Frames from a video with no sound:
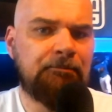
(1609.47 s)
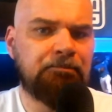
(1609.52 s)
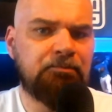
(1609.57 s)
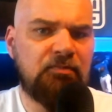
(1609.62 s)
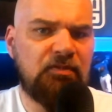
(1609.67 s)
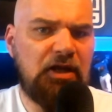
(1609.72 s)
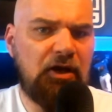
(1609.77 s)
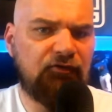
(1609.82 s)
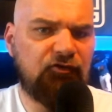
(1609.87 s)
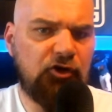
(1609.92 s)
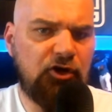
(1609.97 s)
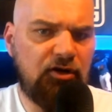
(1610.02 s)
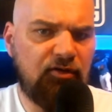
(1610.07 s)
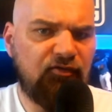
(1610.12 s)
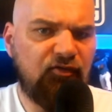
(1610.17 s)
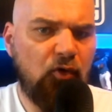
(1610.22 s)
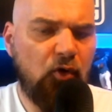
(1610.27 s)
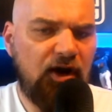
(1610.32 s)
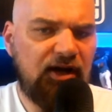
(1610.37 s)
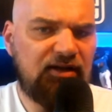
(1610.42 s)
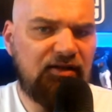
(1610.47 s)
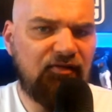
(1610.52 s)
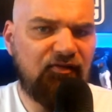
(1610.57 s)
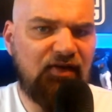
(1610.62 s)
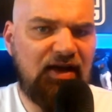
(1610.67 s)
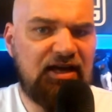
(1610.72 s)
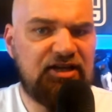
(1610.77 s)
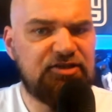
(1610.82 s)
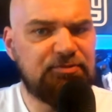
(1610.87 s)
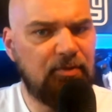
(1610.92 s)
Now, if you can avoid the
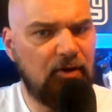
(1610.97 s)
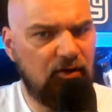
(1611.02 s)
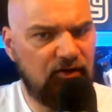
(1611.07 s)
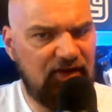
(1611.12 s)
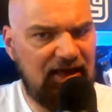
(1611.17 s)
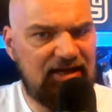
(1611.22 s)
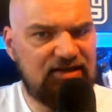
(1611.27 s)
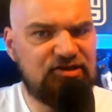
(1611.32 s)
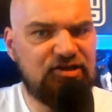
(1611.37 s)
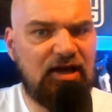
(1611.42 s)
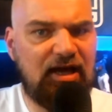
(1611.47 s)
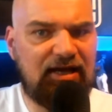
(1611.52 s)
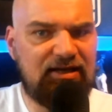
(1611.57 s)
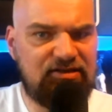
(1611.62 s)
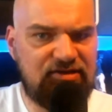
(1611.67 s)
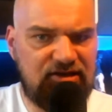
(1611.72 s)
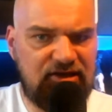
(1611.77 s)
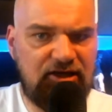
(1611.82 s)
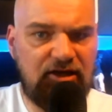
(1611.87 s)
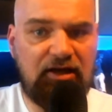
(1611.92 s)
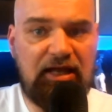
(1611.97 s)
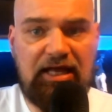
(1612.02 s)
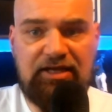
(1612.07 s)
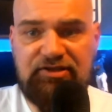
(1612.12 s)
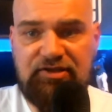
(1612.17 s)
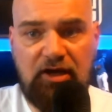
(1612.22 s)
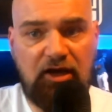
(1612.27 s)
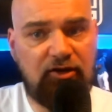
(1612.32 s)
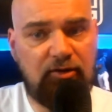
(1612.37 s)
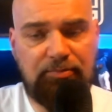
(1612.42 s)
fastball, that's ideal, as
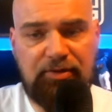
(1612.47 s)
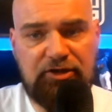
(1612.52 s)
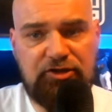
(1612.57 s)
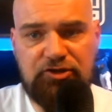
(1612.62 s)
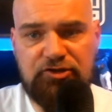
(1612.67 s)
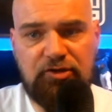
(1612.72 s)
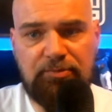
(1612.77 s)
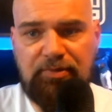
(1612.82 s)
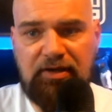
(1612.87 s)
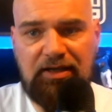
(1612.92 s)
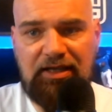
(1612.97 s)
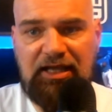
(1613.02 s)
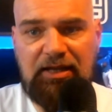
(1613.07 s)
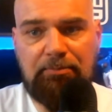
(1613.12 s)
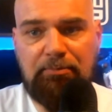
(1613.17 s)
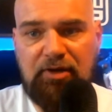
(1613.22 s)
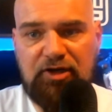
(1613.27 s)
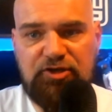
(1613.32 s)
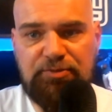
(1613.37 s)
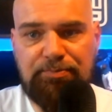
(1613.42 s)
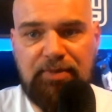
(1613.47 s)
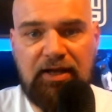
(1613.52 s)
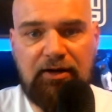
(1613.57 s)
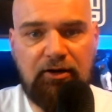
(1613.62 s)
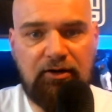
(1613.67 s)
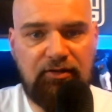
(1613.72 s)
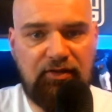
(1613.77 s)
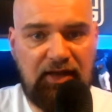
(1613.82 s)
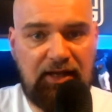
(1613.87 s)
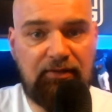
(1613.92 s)
the other pitches are being hit much better
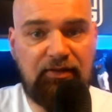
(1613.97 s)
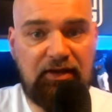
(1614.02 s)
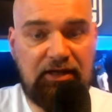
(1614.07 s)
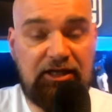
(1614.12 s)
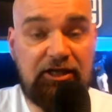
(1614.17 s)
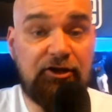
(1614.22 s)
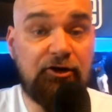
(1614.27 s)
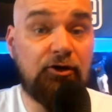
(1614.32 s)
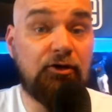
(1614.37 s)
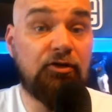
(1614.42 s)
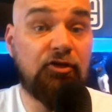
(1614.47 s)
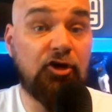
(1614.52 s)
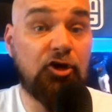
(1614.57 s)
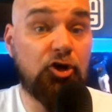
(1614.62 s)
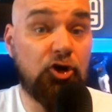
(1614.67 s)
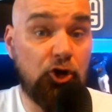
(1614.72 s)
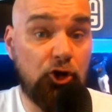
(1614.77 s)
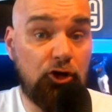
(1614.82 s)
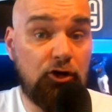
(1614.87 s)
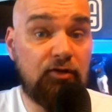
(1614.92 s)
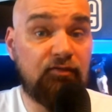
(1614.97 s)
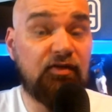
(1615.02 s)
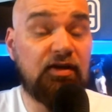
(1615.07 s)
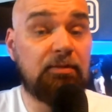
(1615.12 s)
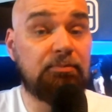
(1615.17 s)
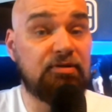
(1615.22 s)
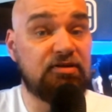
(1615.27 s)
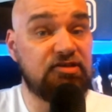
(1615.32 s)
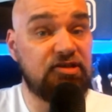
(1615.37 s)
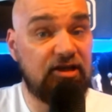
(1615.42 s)
than the heater. The curve in
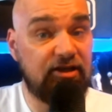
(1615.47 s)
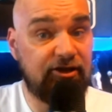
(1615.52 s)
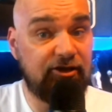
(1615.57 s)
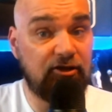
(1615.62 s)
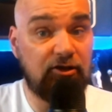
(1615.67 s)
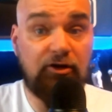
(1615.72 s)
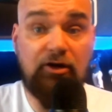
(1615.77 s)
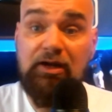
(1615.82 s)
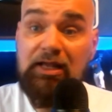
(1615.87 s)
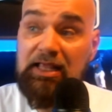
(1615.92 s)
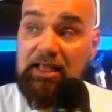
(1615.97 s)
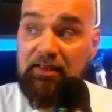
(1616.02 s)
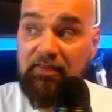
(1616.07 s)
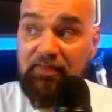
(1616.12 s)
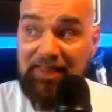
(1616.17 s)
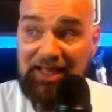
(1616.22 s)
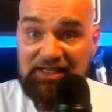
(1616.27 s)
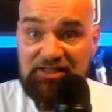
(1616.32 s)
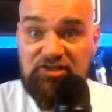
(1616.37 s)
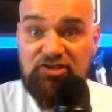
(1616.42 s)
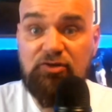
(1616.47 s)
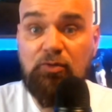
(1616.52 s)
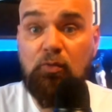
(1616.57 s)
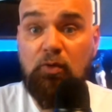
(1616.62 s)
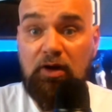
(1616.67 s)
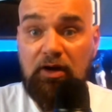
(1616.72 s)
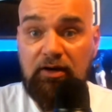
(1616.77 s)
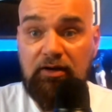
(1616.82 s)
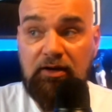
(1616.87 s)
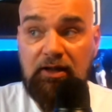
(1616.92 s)
particular, that's the
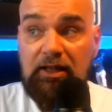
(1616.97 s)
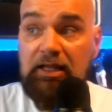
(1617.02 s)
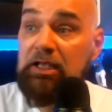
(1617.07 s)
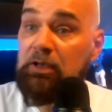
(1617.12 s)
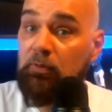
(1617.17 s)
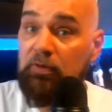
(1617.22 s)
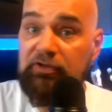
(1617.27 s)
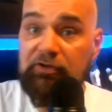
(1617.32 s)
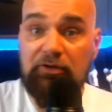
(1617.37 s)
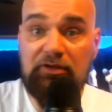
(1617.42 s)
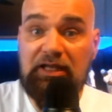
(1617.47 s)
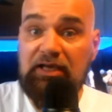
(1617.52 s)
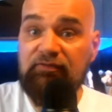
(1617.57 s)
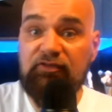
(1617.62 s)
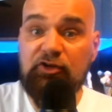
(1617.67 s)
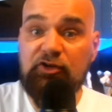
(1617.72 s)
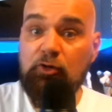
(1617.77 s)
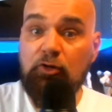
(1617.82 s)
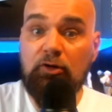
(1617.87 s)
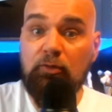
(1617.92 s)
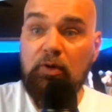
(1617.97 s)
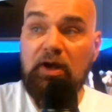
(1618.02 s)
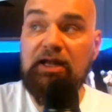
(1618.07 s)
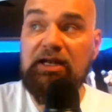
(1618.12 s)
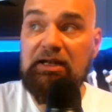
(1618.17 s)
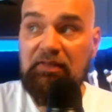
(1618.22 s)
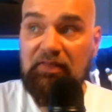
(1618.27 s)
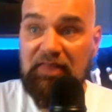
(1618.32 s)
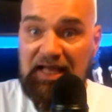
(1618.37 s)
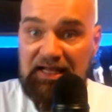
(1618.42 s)
one, whether you're lefty or righty,
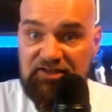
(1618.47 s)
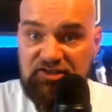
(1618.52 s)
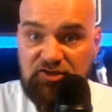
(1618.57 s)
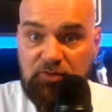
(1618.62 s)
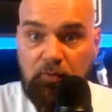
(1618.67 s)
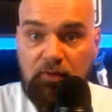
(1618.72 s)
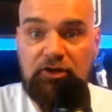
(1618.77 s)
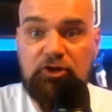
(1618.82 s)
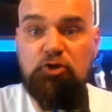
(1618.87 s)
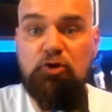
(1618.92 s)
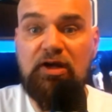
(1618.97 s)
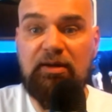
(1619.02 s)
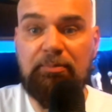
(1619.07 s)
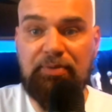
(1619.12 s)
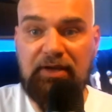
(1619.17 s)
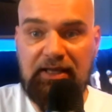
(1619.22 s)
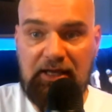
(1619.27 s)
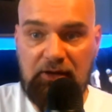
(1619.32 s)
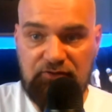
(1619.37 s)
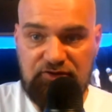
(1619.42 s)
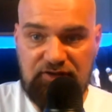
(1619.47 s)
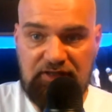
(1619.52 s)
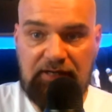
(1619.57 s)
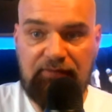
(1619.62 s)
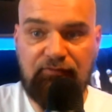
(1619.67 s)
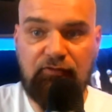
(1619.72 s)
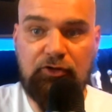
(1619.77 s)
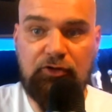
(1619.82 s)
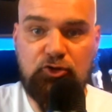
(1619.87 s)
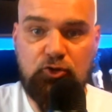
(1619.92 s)
that's the one to try to pick out today
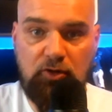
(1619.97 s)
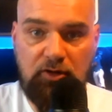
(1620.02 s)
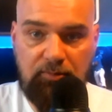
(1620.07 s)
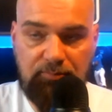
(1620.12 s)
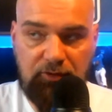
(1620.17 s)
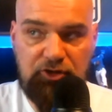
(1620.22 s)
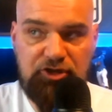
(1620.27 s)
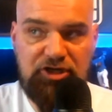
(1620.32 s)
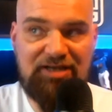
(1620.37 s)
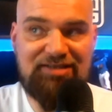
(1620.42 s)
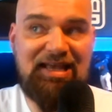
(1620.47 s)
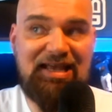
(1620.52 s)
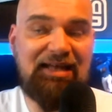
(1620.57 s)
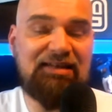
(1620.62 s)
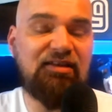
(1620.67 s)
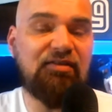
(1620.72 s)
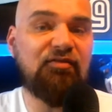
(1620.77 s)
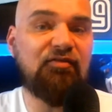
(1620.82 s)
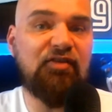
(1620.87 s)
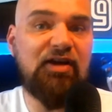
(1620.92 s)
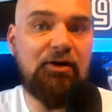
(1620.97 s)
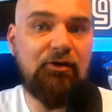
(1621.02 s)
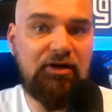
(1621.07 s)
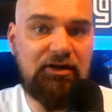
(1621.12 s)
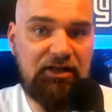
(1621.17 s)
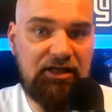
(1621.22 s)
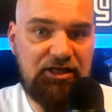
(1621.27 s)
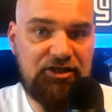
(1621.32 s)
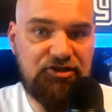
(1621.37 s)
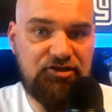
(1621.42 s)
for the Toronto Blue Jays. At the very
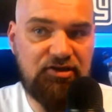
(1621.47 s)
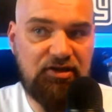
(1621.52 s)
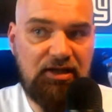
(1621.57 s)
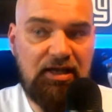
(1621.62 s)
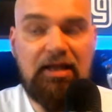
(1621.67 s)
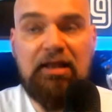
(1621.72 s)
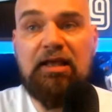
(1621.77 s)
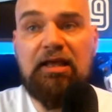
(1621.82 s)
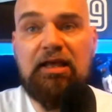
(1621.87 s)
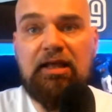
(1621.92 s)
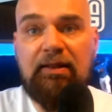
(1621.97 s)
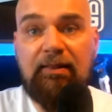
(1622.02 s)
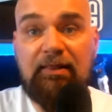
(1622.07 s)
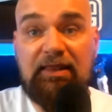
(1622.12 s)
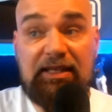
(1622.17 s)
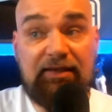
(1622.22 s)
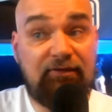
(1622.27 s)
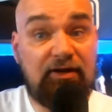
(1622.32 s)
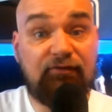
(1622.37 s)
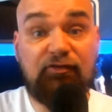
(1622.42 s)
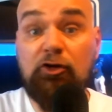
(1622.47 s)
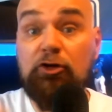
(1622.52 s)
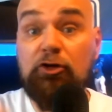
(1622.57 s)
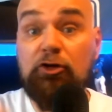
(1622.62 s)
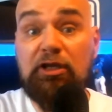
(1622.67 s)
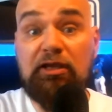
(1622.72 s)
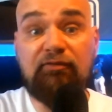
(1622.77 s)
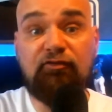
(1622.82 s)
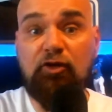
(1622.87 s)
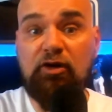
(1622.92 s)
least, even if you're
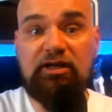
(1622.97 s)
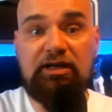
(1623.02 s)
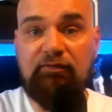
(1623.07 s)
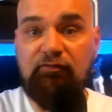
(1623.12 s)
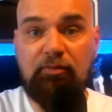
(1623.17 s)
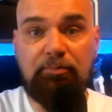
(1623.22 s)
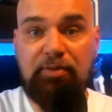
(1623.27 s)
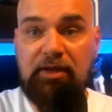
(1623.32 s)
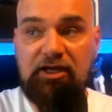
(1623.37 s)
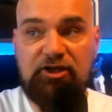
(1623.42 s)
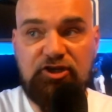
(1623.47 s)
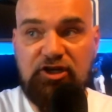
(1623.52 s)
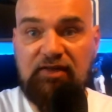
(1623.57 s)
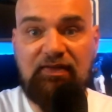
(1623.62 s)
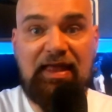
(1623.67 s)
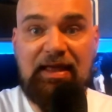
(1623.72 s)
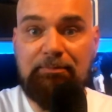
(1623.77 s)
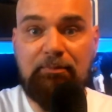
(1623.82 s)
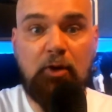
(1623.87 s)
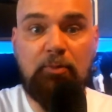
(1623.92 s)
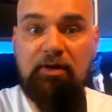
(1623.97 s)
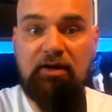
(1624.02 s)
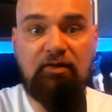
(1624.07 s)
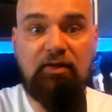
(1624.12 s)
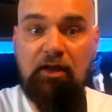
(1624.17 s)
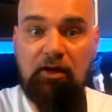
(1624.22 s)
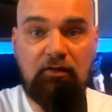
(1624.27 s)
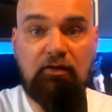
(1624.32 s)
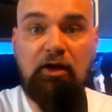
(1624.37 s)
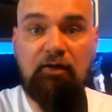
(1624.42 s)
looking for a different pitch in that moment
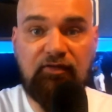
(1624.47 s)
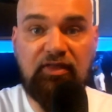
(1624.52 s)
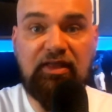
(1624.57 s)
of the